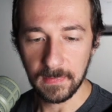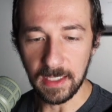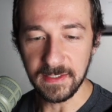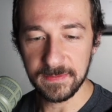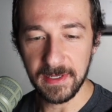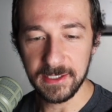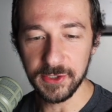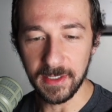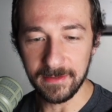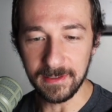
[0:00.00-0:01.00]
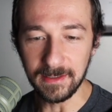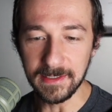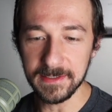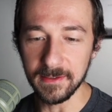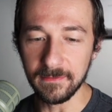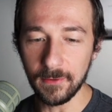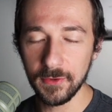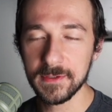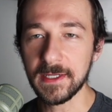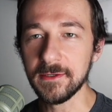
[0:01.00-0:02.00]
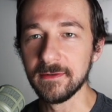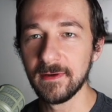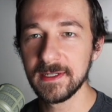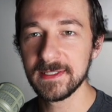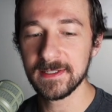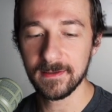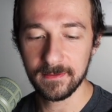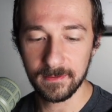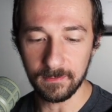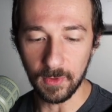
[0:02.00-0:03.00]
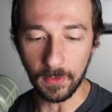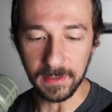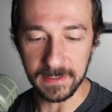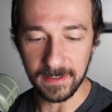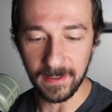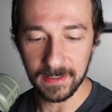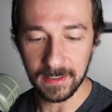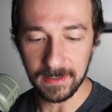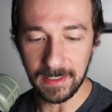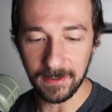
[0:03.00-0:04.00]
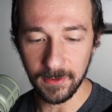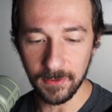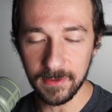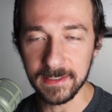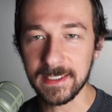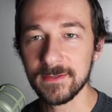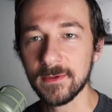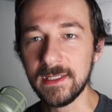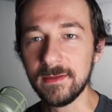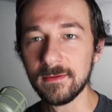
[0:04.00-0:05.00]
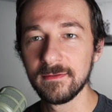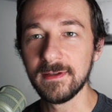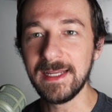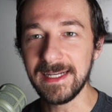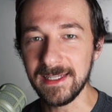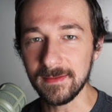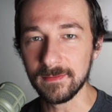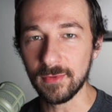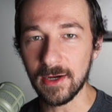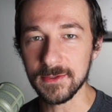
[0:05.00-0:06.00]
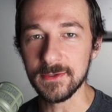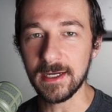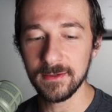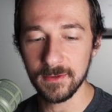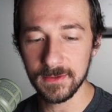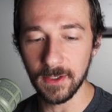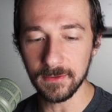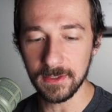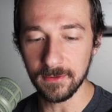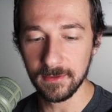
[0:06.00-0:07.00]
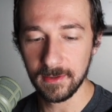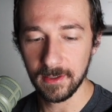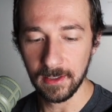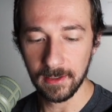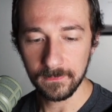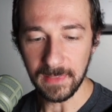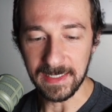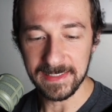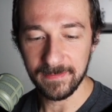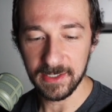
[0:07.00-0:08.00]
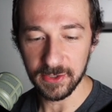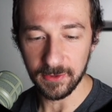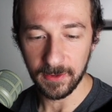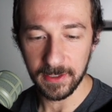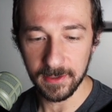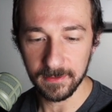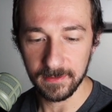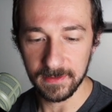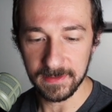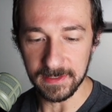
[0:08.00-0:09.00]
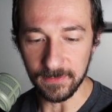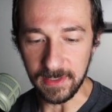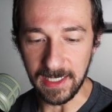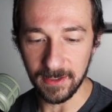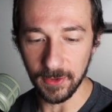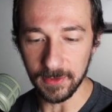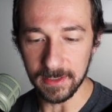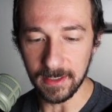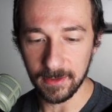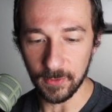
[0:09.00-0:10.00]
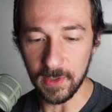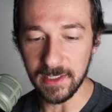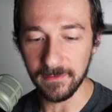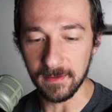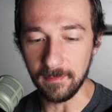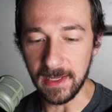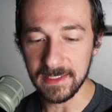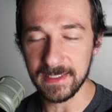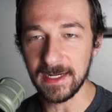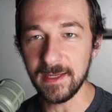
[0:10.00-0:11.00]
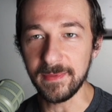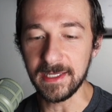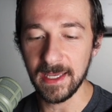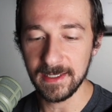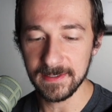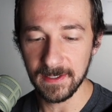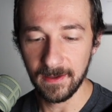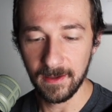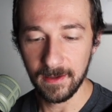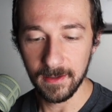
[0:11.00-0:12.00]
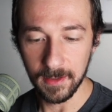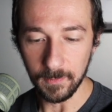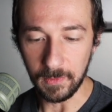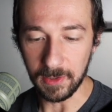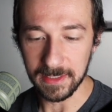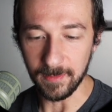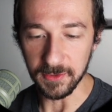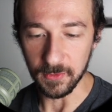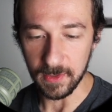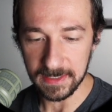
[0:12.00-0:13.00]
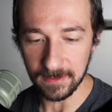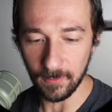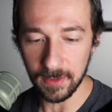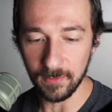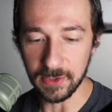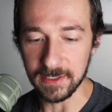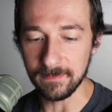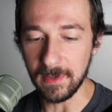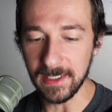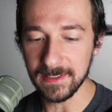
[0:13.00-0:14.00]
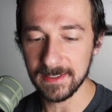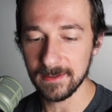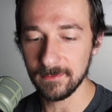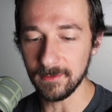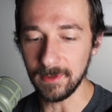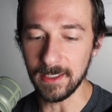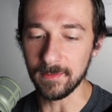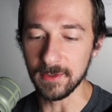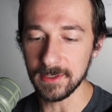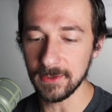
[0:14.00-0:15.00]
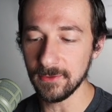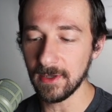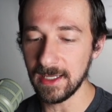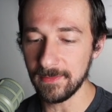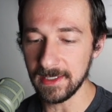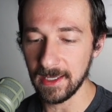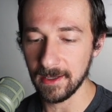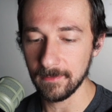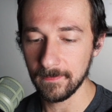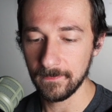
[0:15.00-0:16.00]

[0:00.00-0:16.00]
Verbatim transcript: On this page, you'll have a list of the folders on your device. We're going to select download because that's where the Vanadium browser downloads go to. And as I mentioned earlier, since we downloaded three different base.apks, we want the most recent one, which is base with the number two APK.